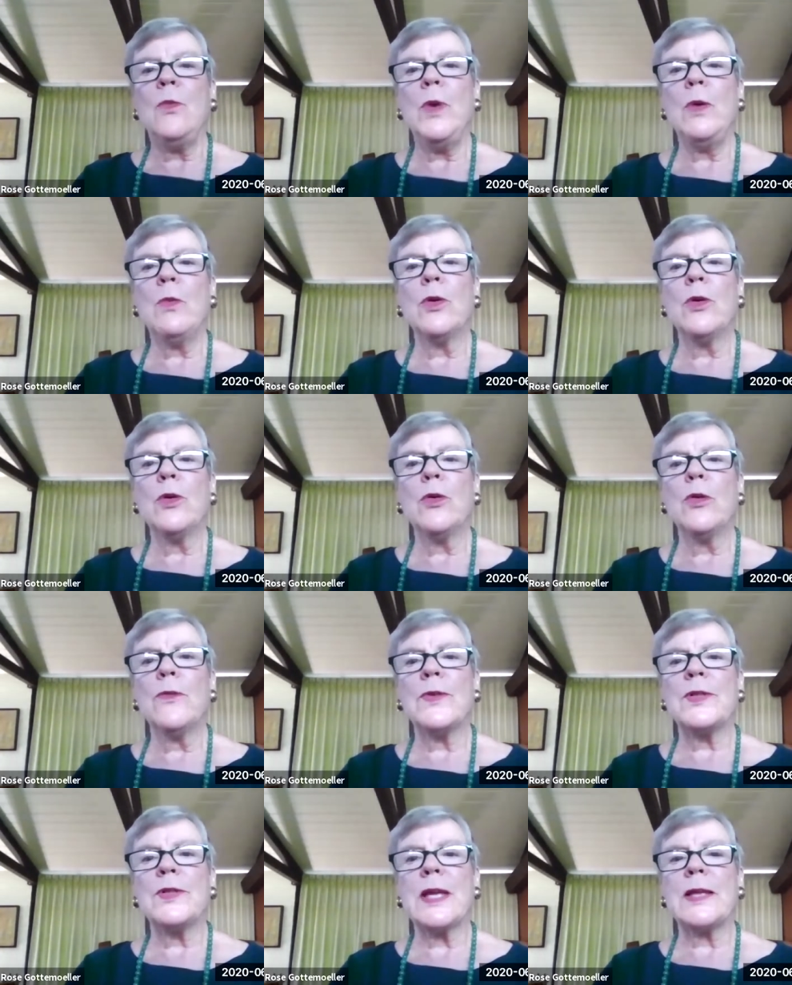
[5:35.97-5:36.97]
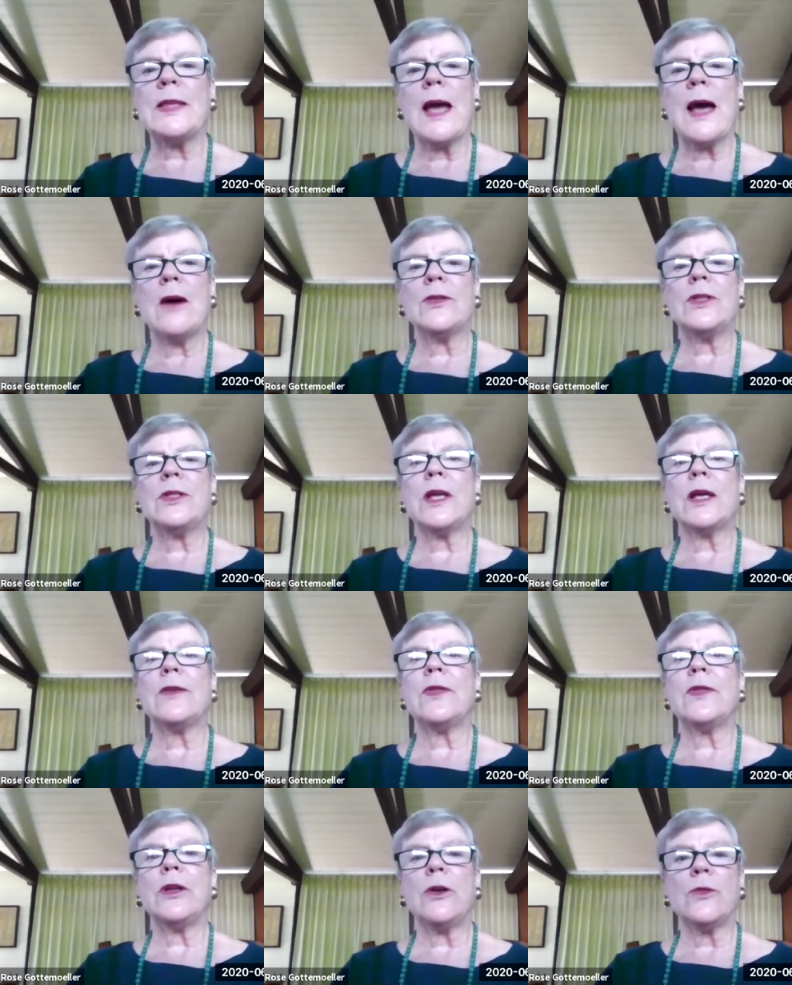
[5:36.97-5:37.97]
We were nervous at the outset
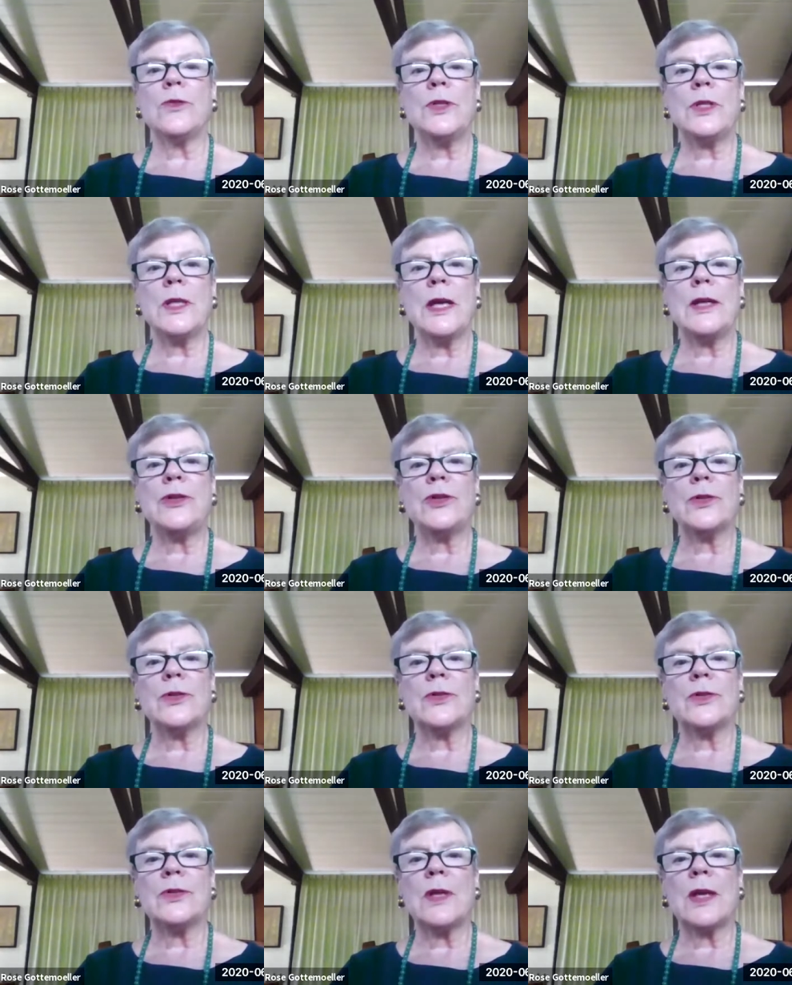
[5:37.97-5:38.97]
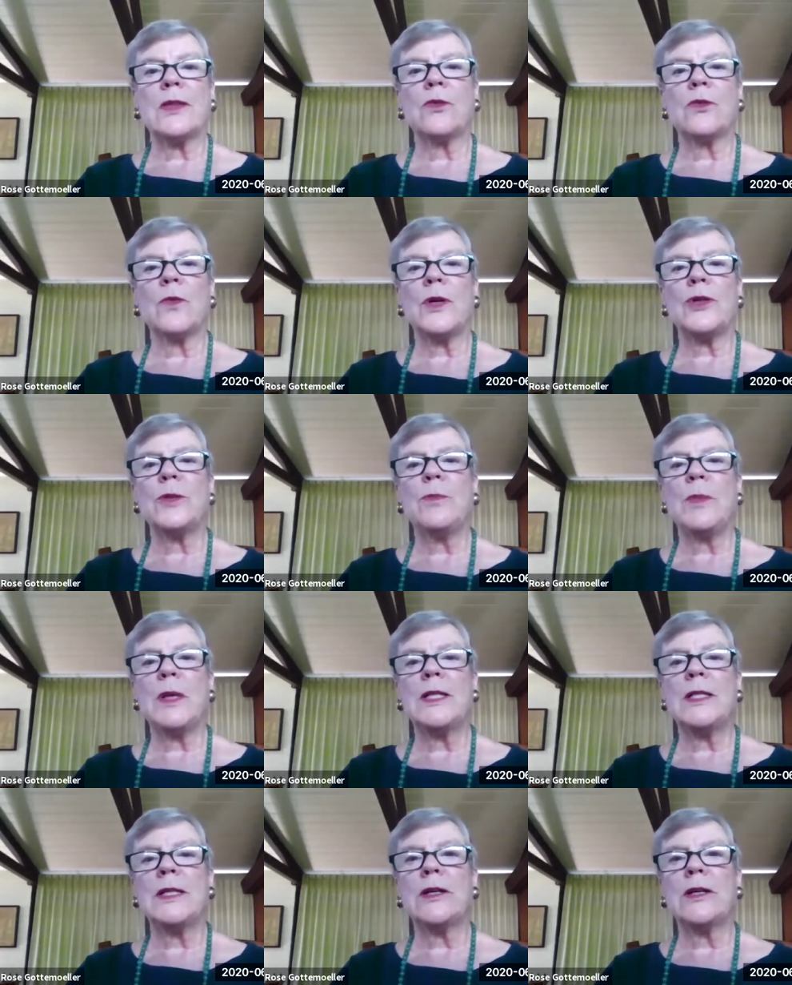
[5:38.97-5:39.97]
of the negotiations that the Russian
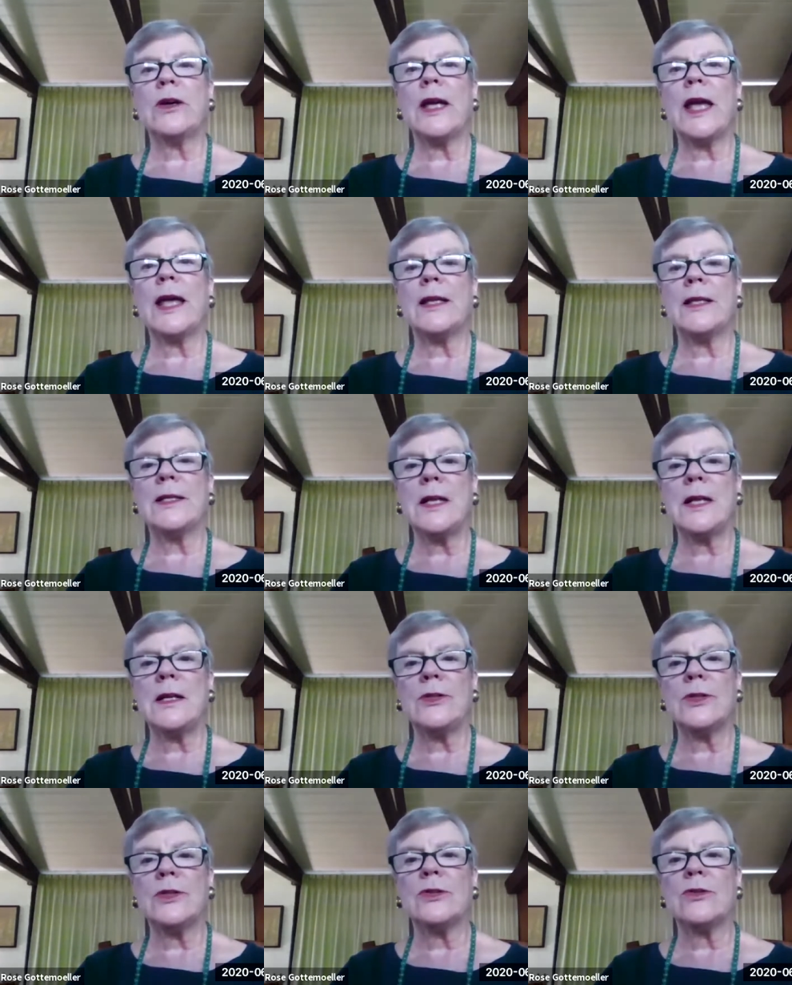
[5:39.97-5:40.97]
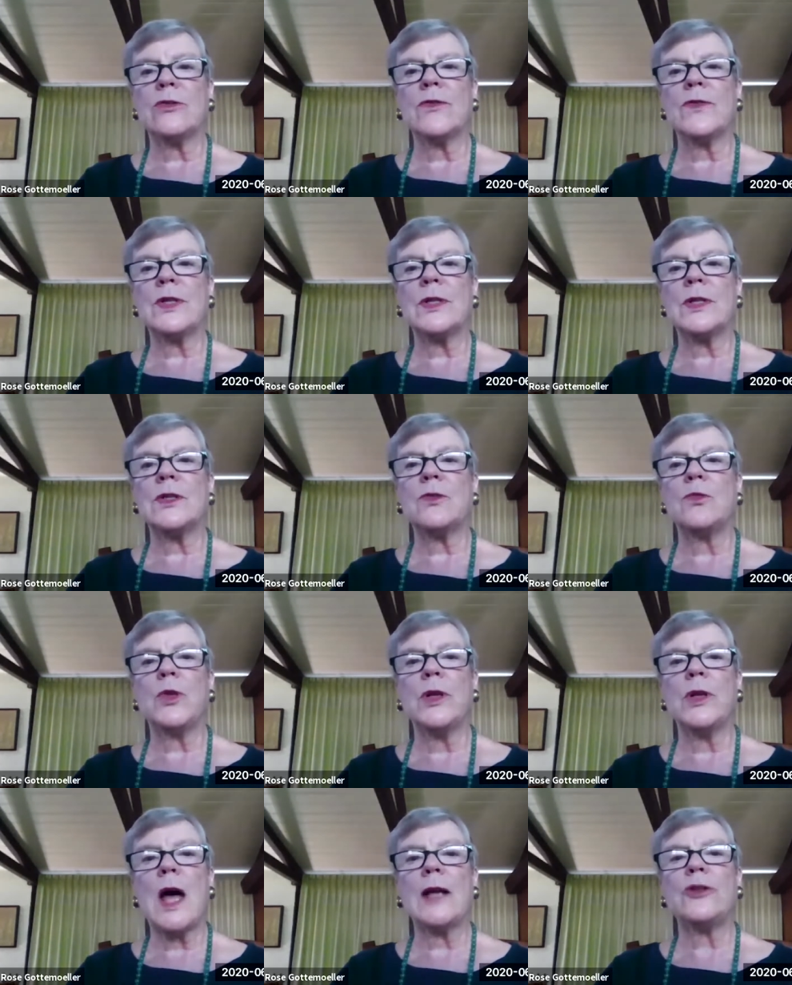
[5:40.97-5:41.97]
military and intelligence services
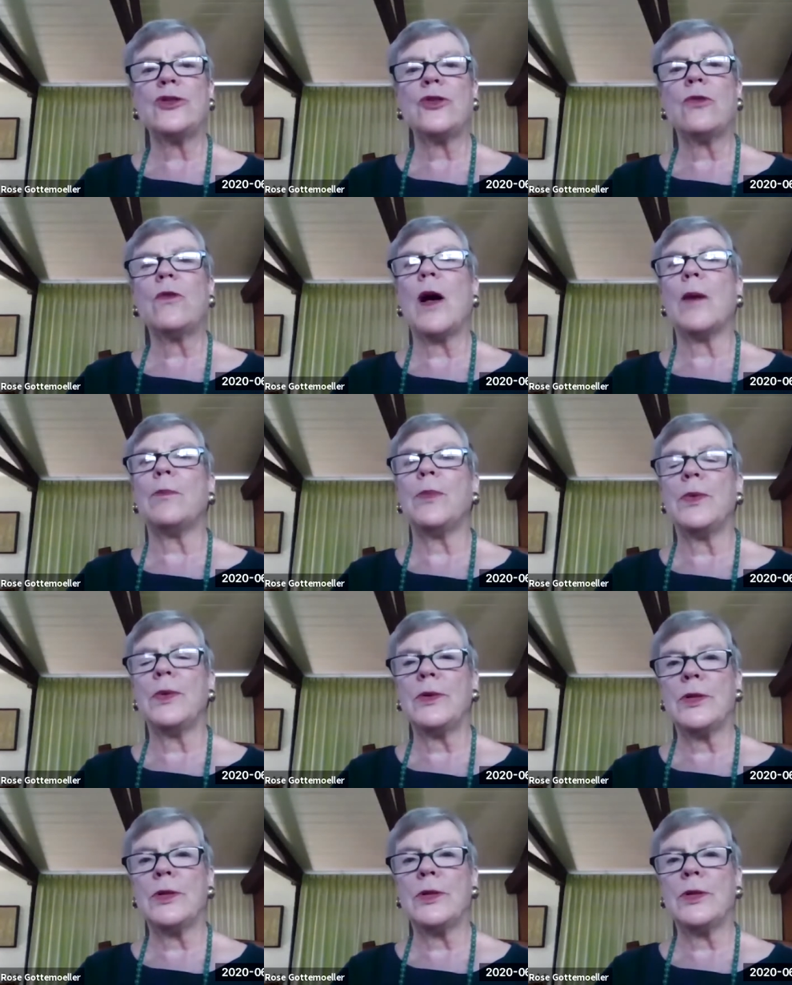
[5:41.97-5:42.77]
would not show up